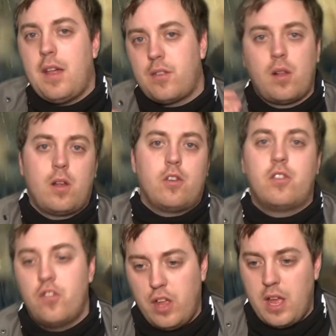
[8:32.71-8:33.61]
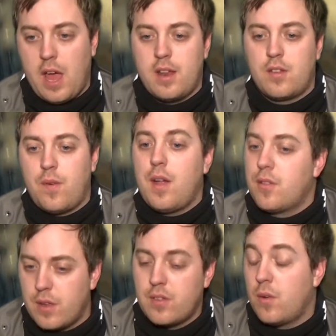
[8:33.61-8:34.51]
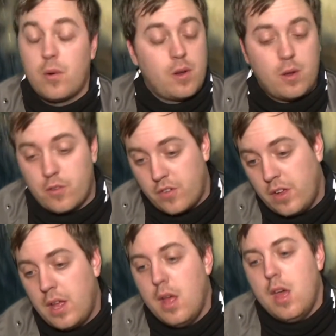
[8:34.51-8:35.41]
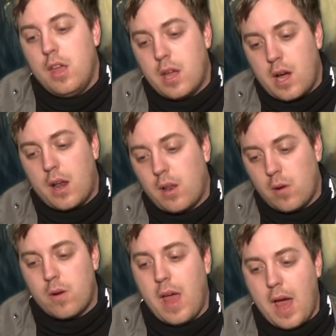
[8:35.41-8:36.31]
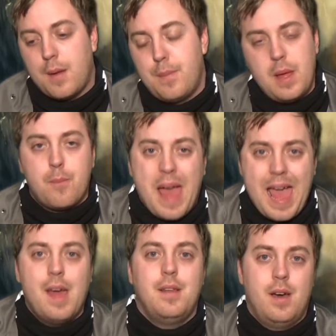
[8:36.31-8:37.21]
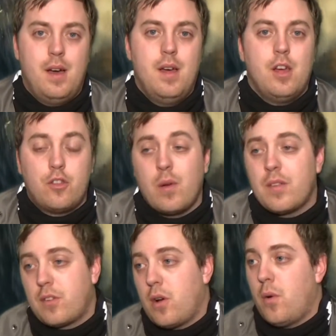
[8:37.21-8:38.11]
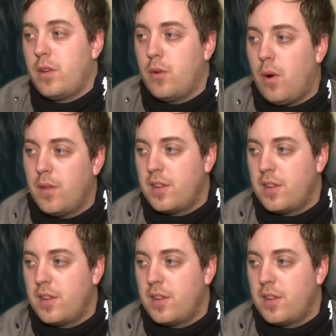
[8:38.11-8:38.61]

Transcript: has to learn chi, and his father says in order to learn chi, you got to learn how to be a panda. So he has to go and do all